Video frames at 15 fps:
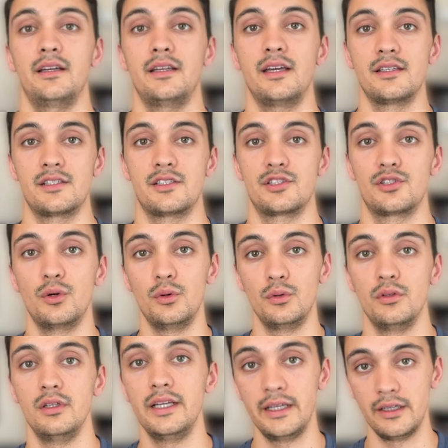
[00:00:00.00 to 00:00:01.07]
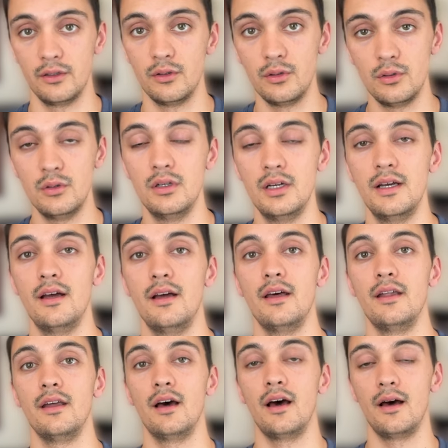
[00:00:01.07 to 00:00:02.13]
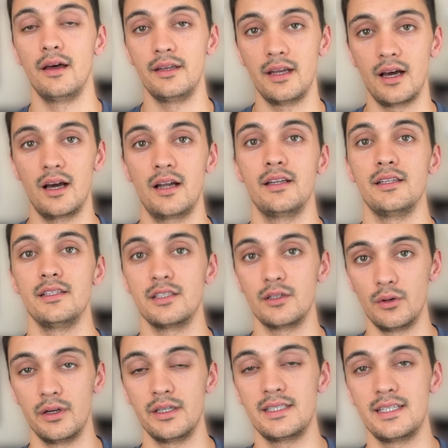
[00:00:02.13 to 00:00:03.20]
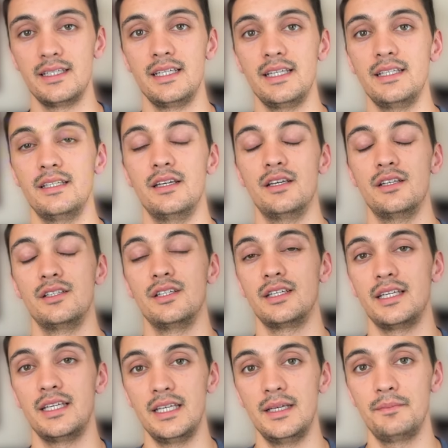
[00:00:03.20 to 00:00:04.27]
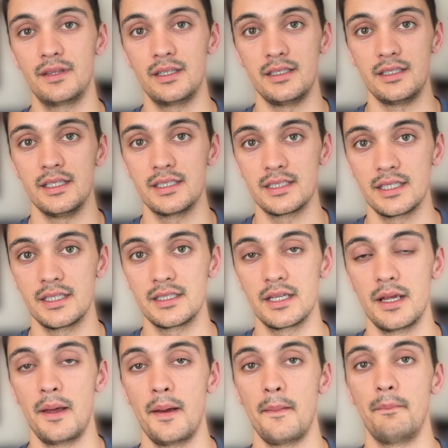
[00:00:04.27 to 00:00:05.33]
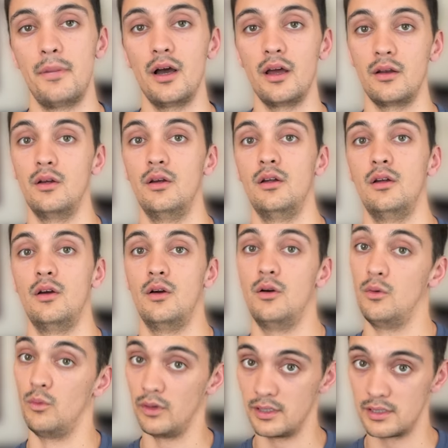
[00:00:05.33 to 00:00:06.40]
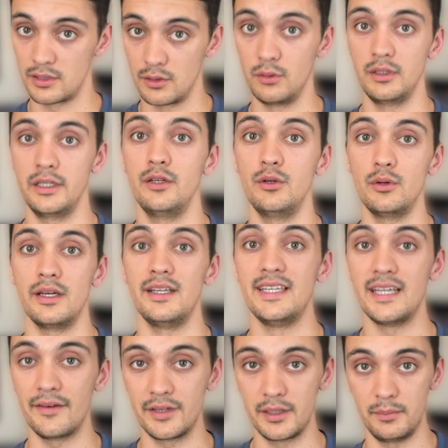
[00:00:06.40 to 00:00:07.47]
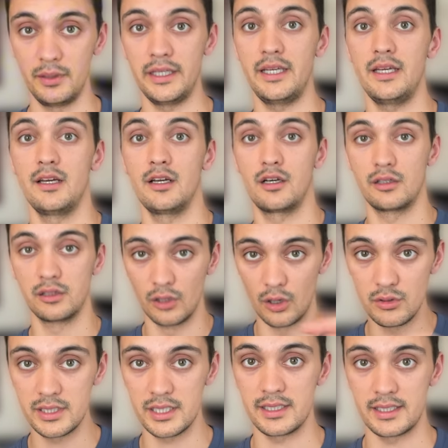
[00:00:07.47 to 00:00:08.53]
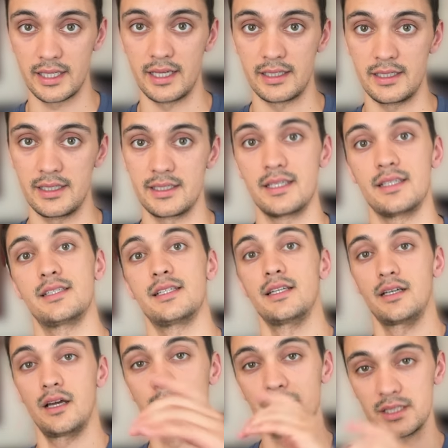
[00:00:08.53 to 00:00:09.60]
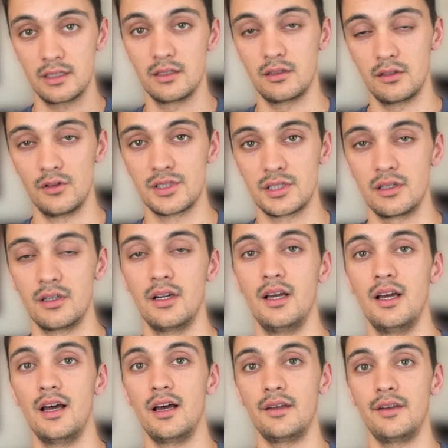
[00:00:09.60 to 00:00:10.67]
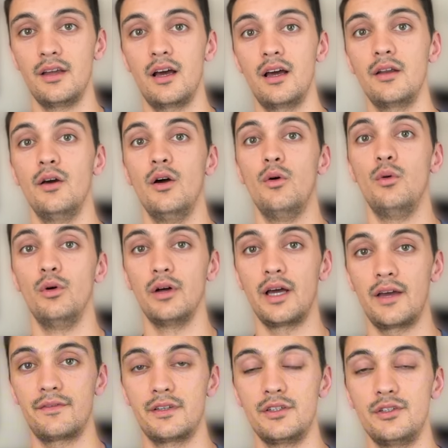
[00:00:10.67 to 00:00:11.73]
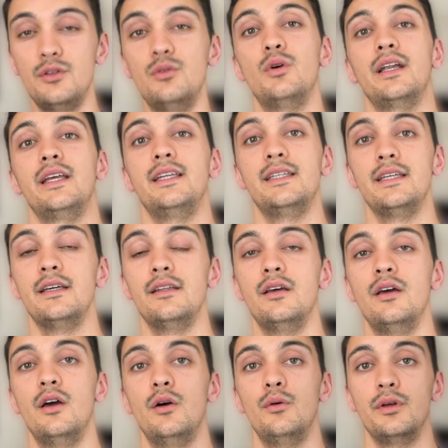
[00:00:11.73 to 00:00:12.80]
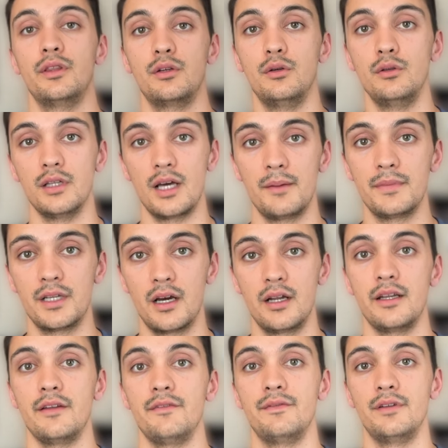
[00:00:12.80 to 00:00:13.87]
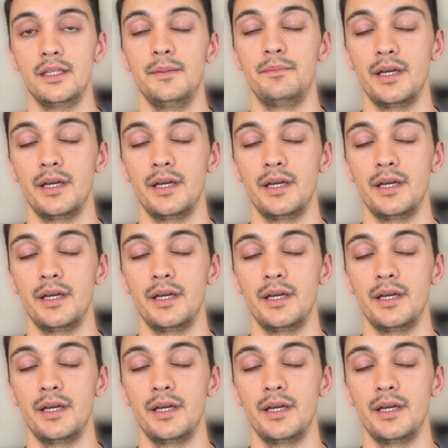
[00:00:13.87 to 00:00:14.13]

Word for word: against So Liu, Anane is going to need to keep the distance, but when Soe Lin Oo inevitably closes that distance and comes in closer, Anane will have to do what he did with Kulabdam and Felipe